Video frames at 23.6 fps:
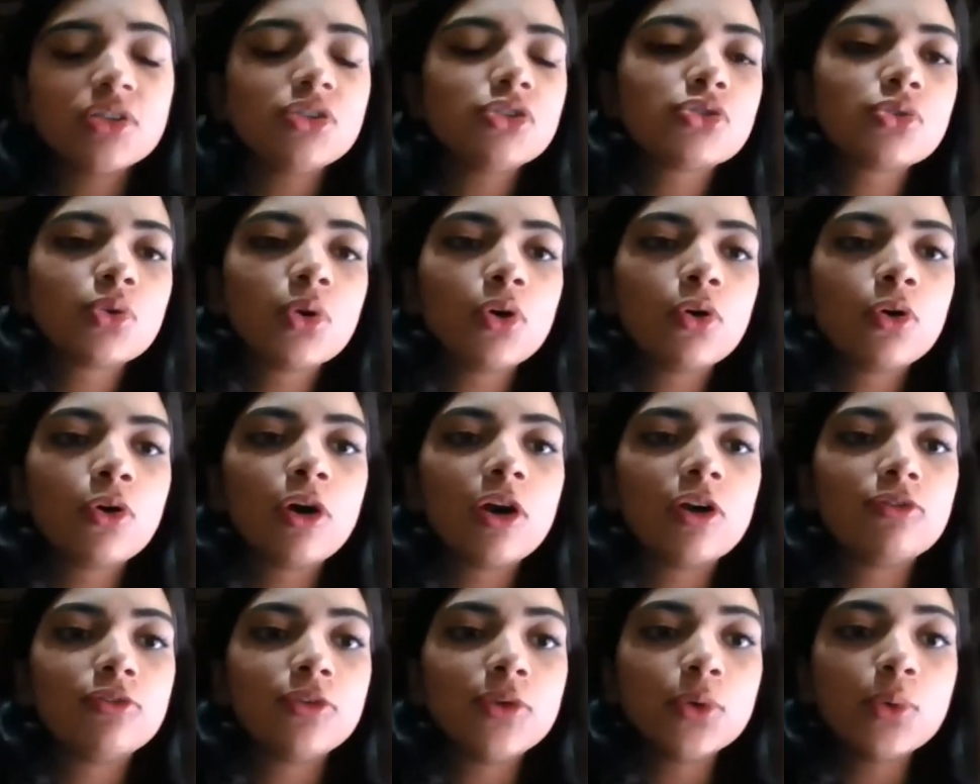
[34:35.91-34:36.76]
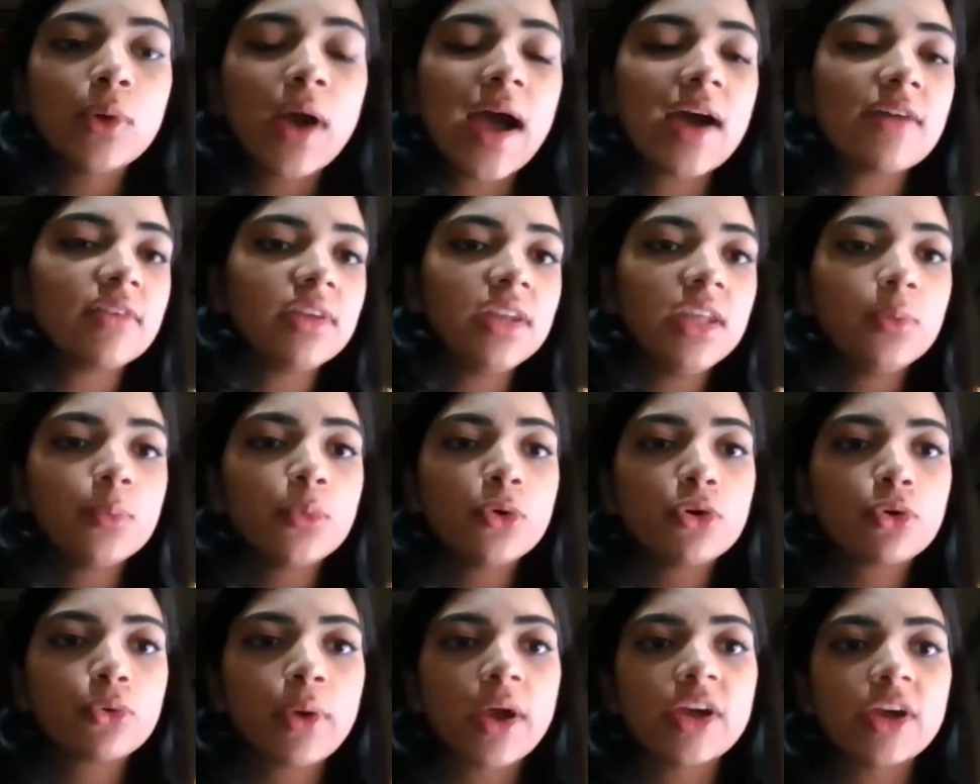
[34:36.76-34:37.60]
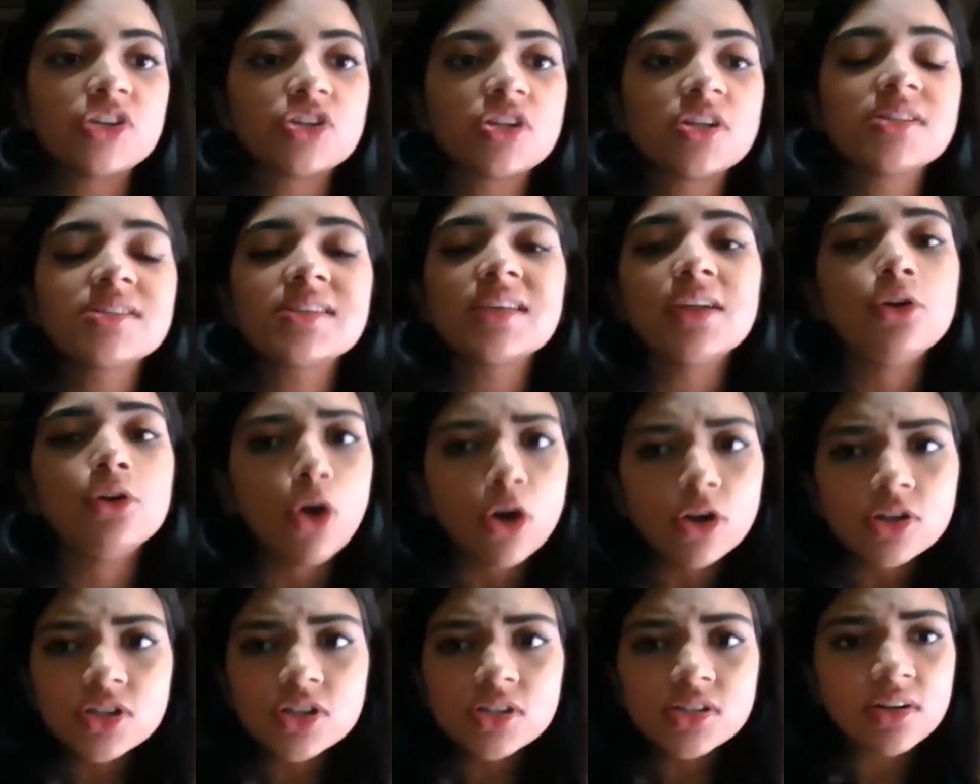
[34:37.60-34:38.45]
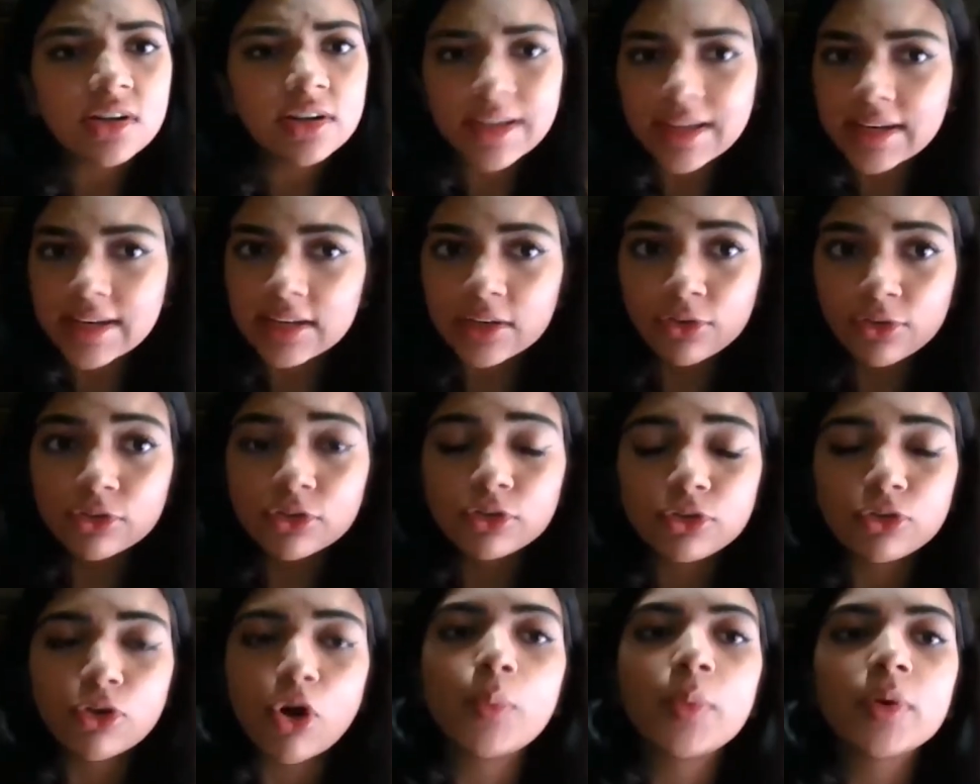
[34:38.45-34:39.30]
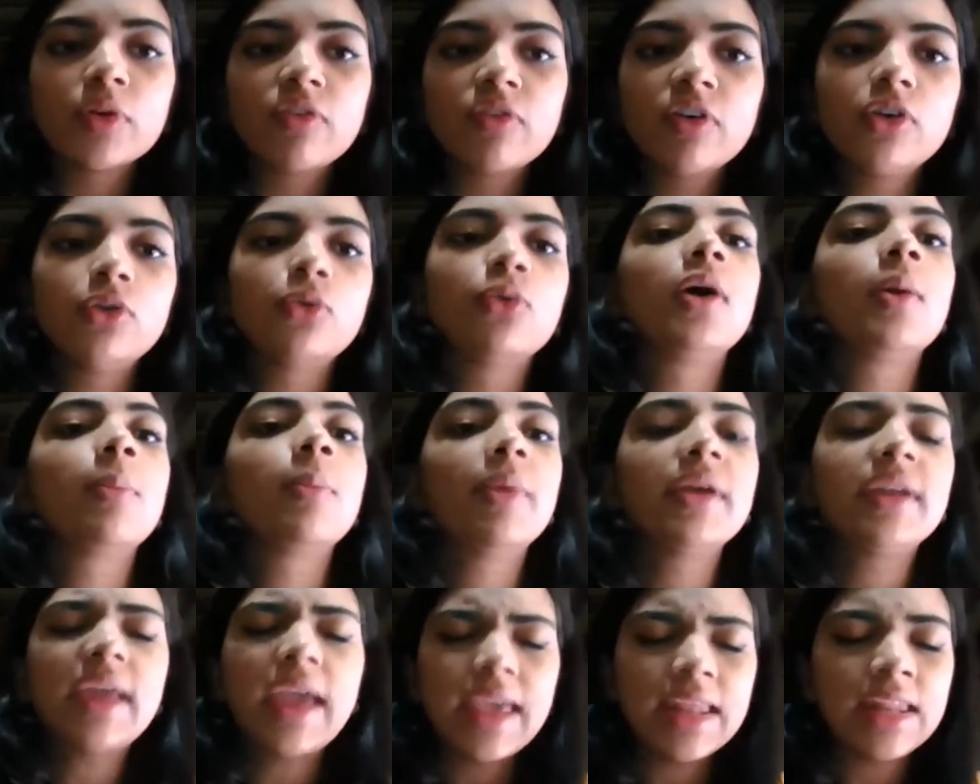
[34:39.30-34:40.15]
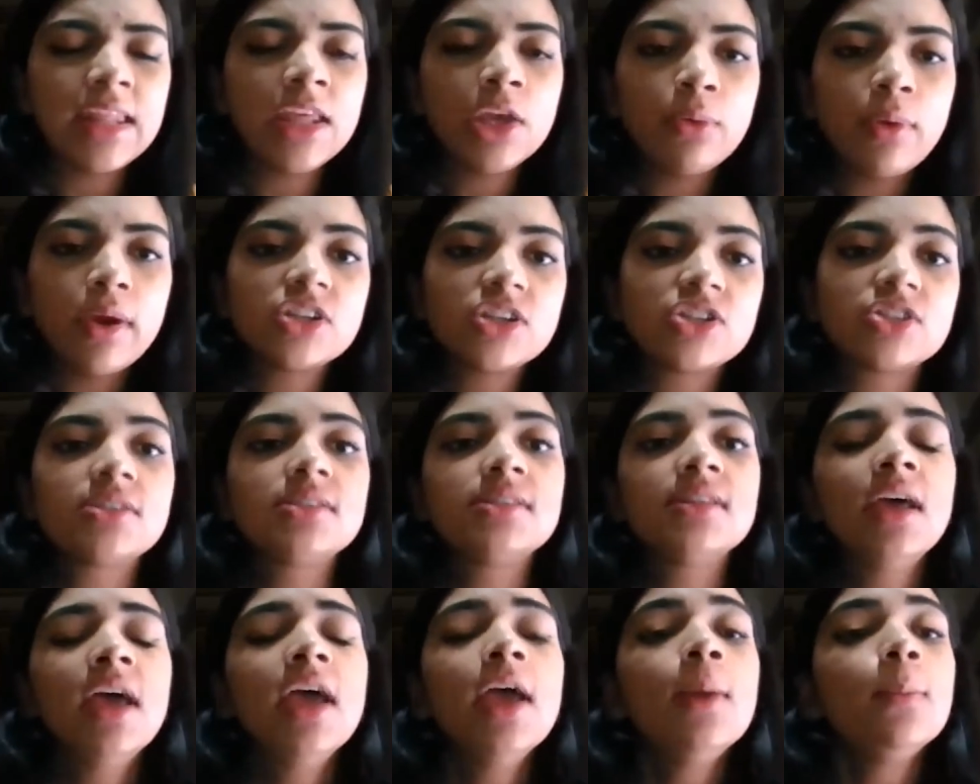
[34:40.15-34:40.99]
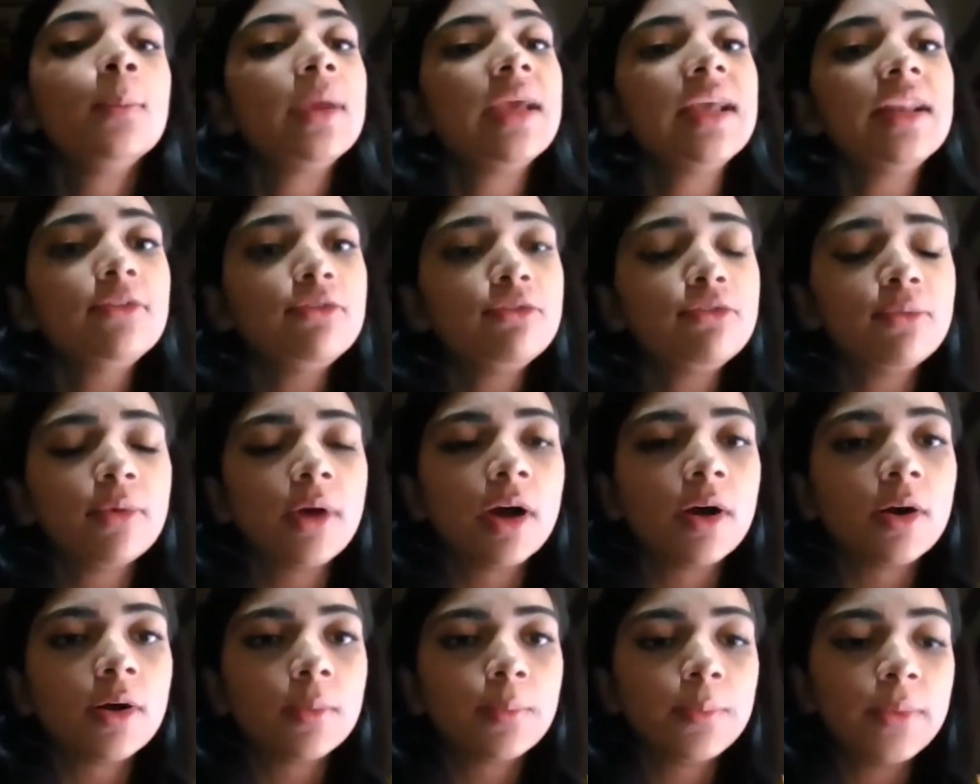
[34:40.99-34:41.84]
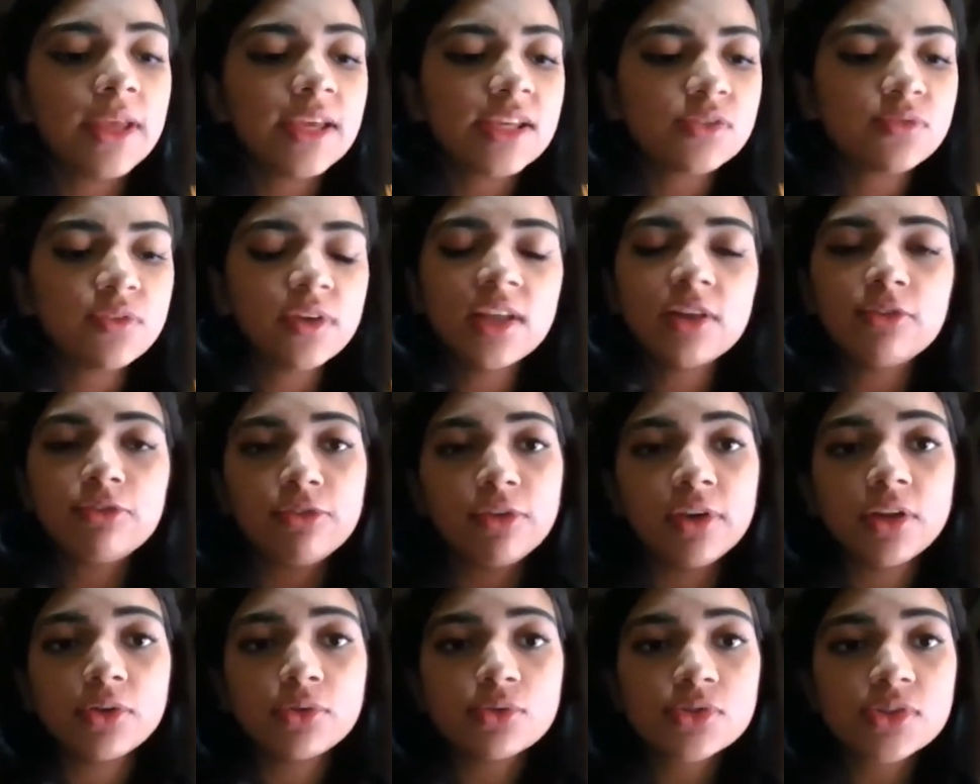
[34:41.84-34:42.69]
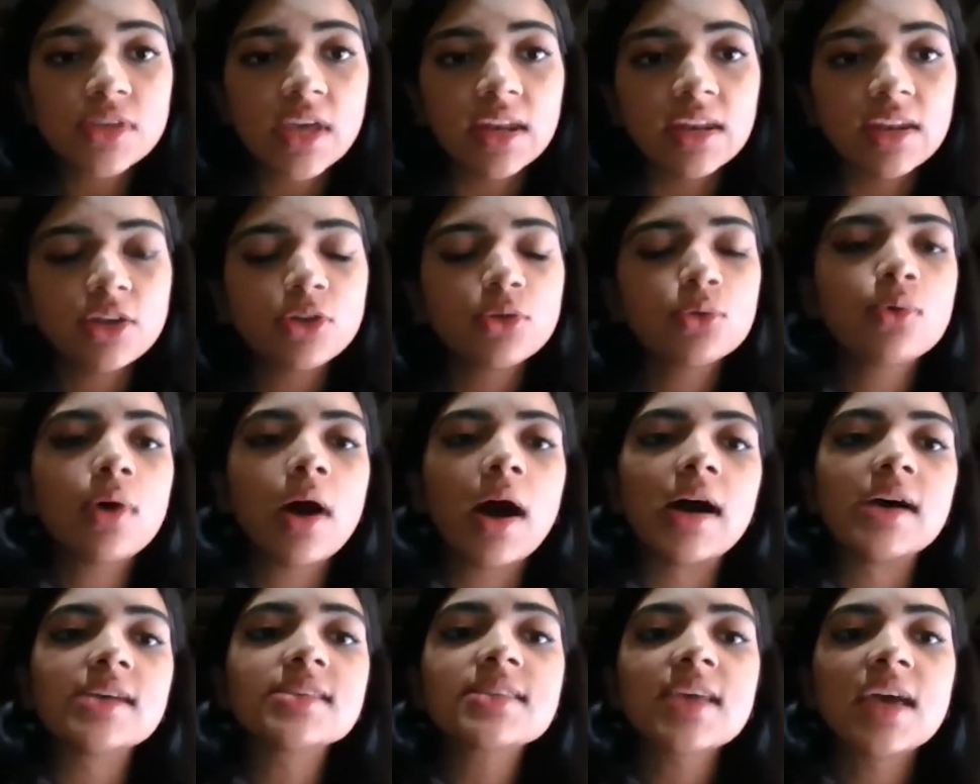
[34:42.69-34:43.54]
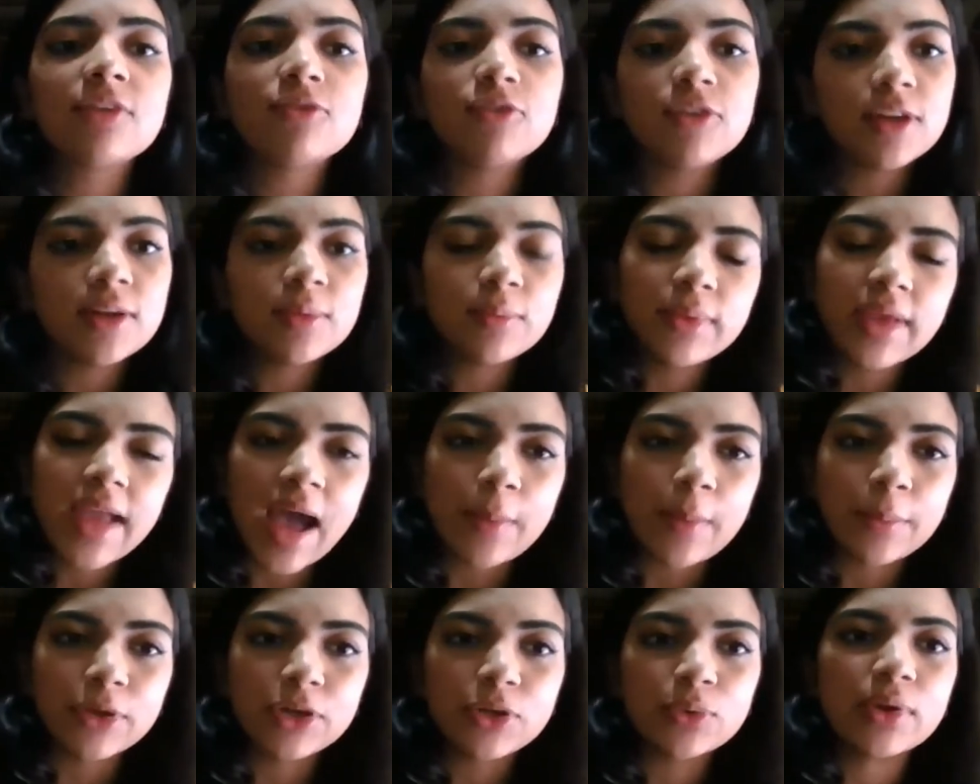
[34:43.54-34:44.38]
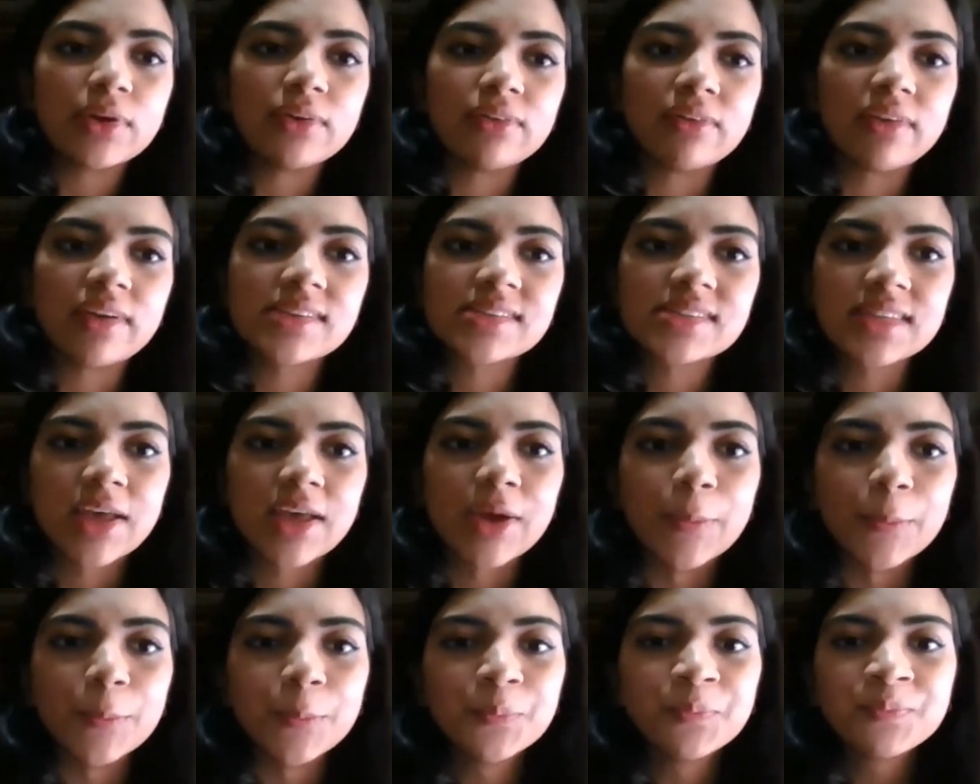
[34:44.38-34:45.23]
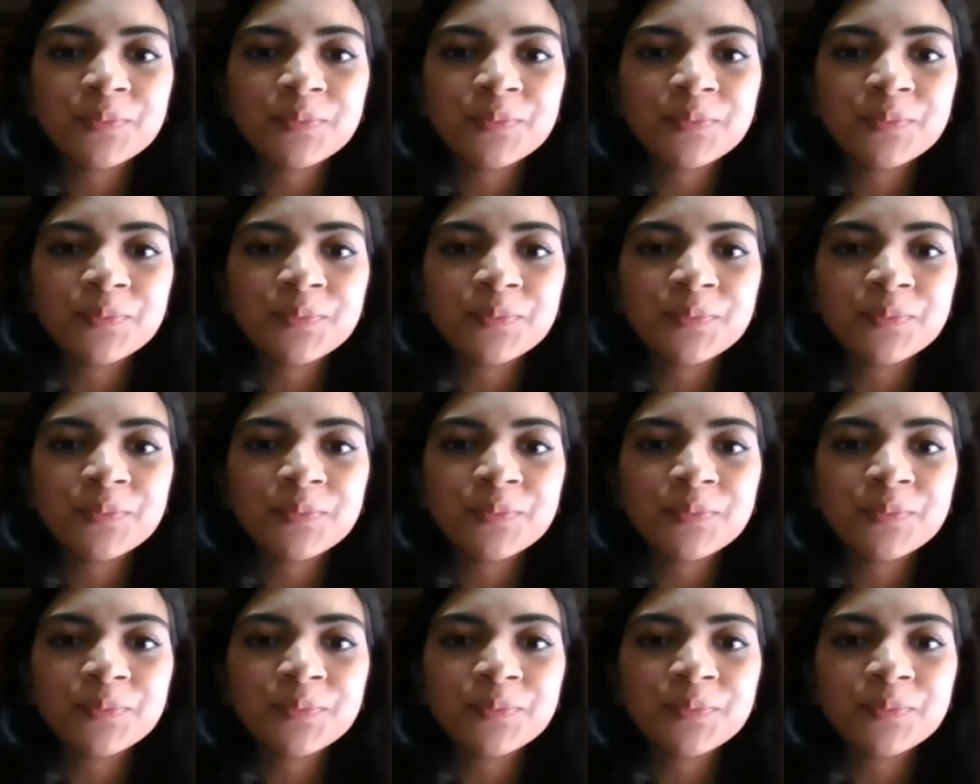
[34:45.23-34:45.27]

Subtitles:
So if you have any more questions, not just related to the topic we're doing, but any question, please feel free to send it to us and we'll be happy to address them.